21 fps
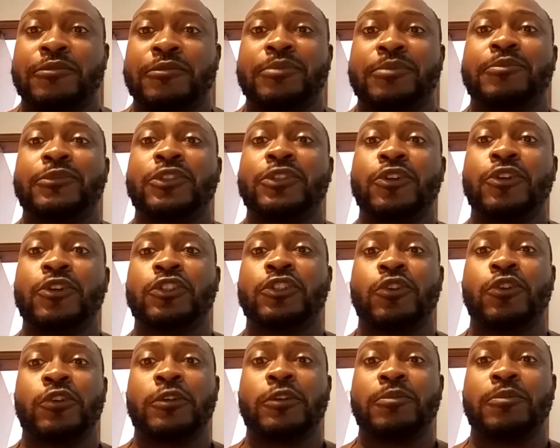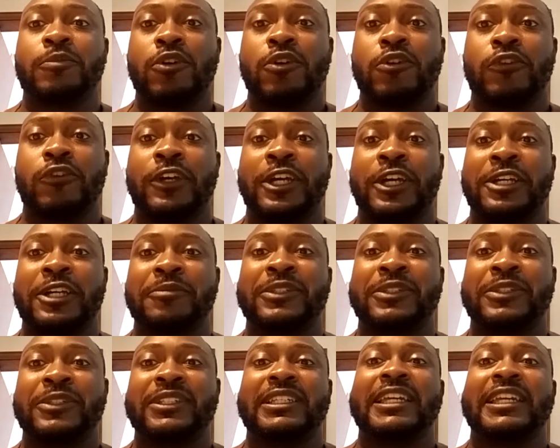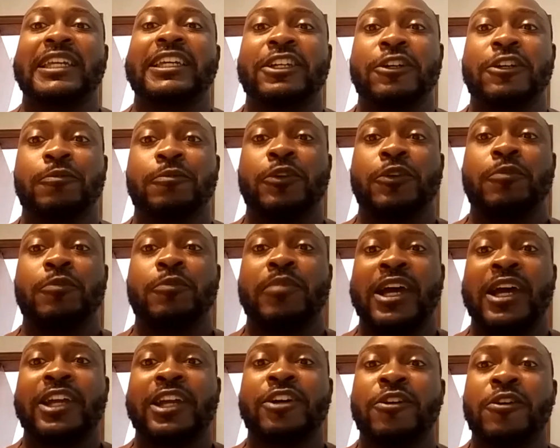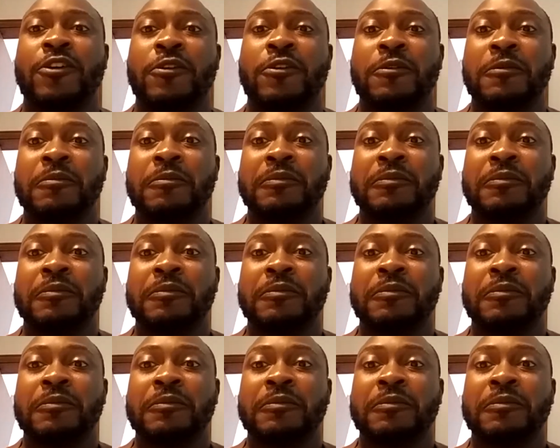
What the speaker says: those sort of programs that'll help you buy a home.